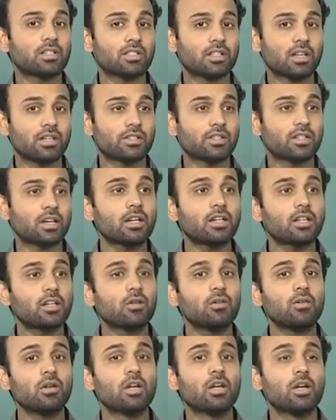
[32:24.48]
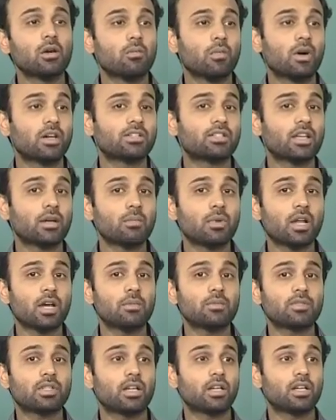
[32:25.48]
constructive, but
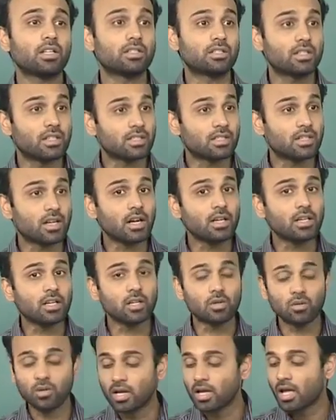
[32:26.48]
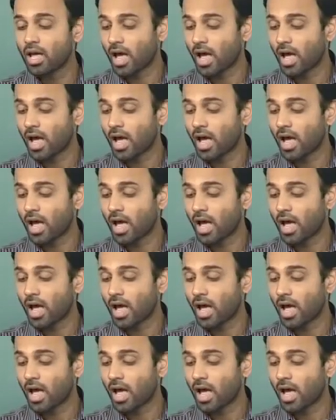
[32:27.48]
sometimes it is destructive,